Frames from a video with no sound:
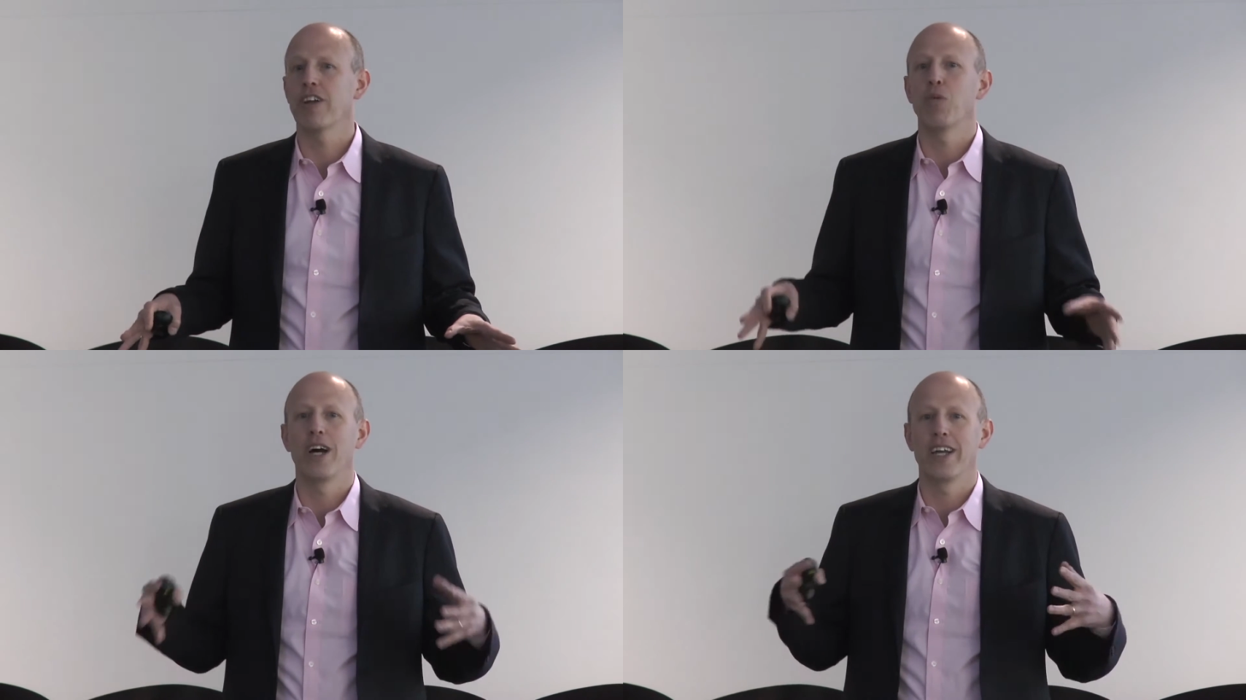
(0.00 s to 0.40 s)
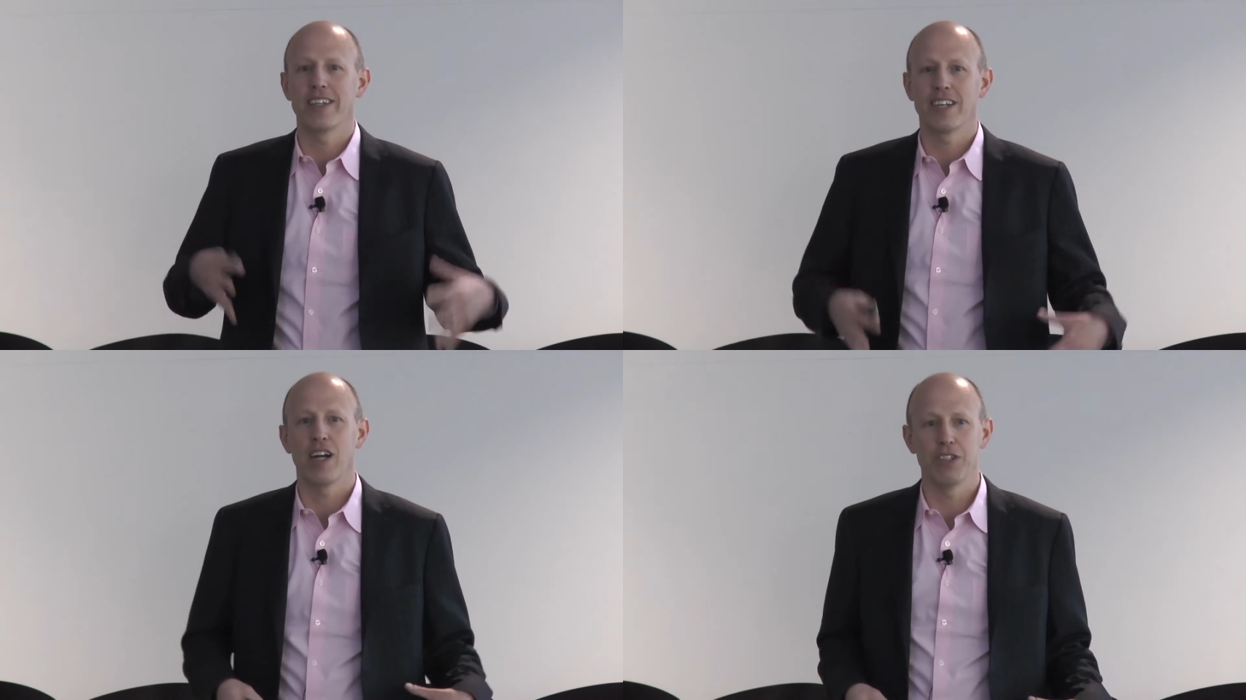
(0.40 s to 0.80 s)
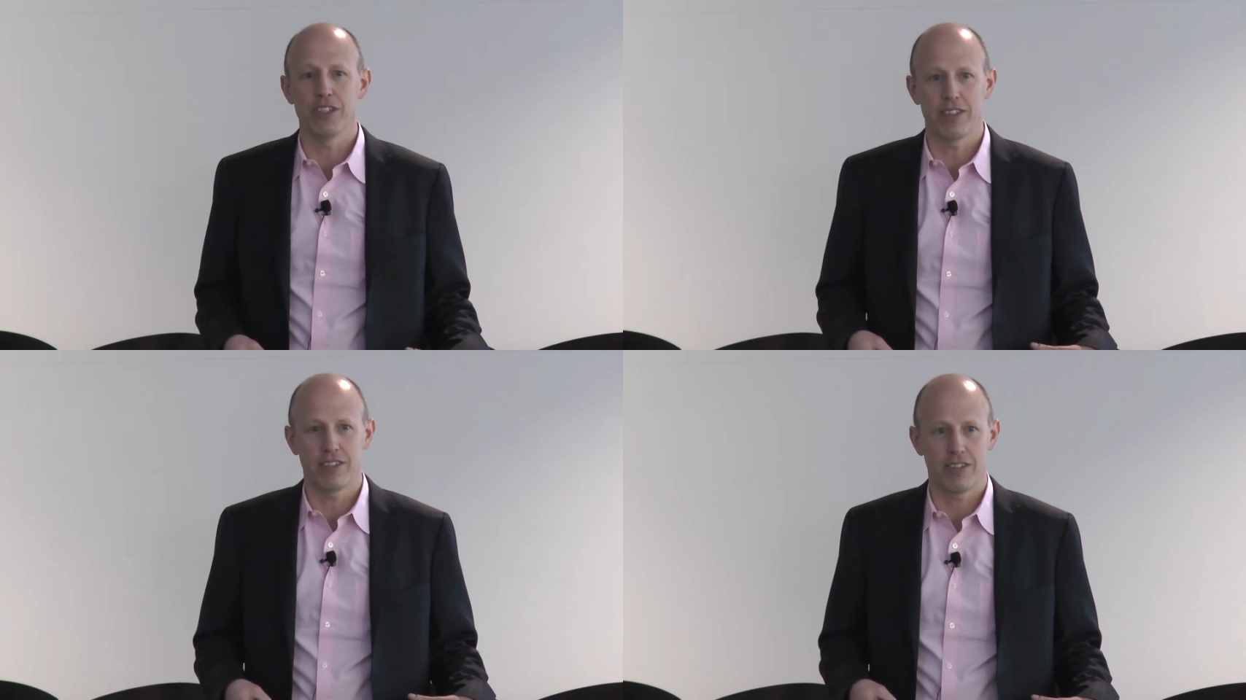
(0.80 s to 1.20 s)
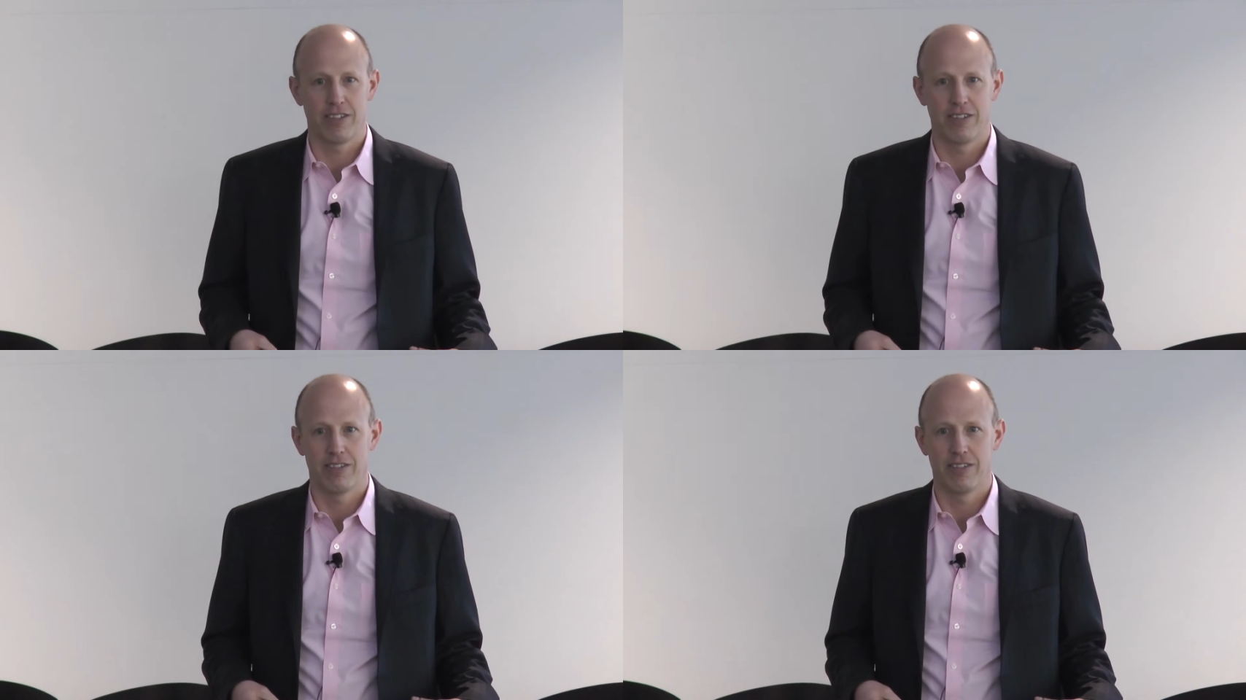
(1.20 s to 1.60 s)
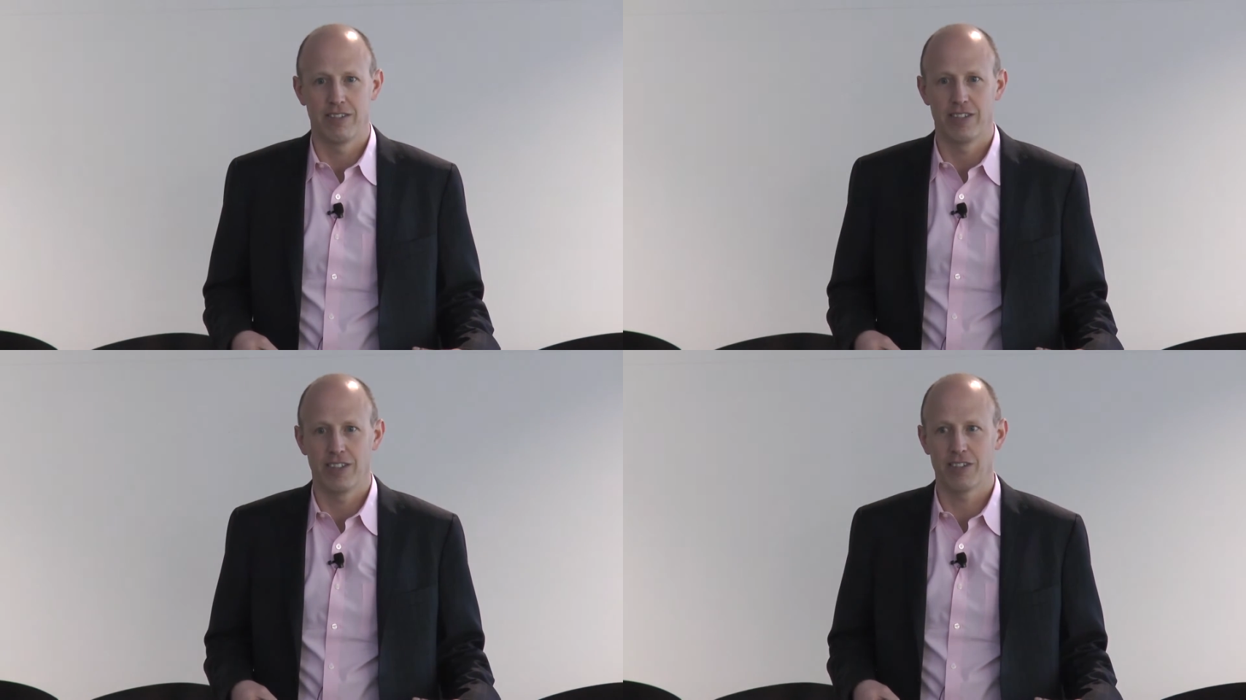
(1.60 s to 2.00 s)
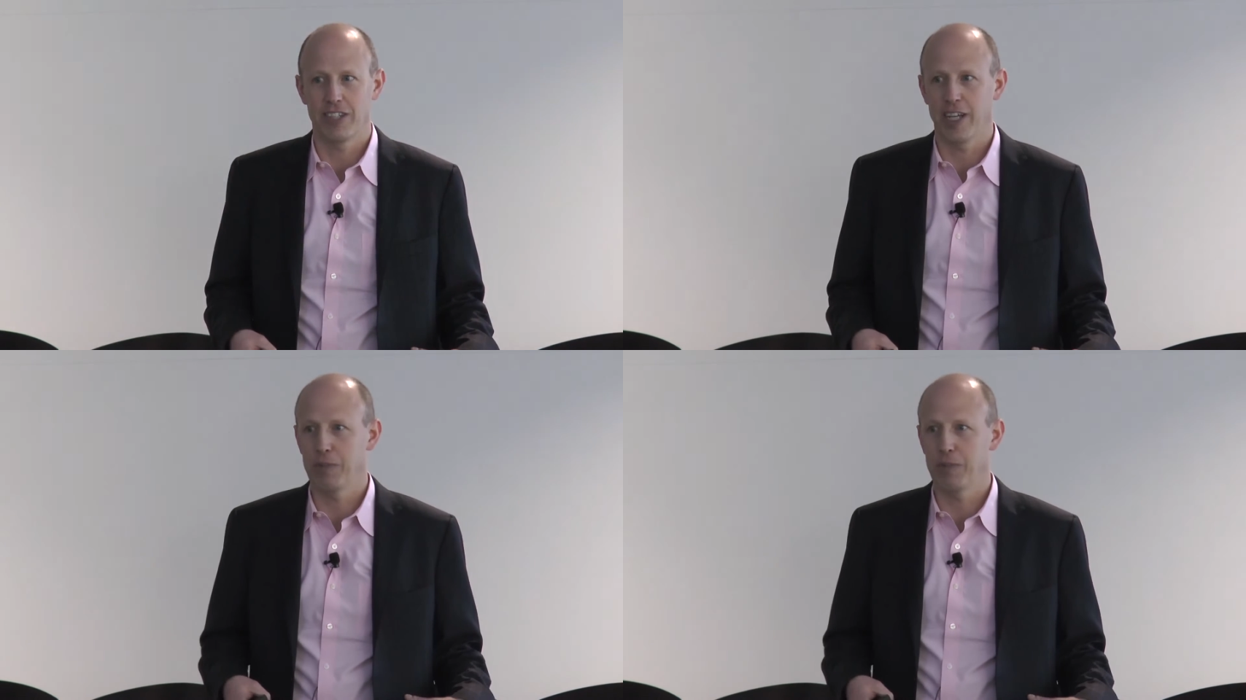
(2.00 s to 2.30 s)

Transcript: why I cover this, okay?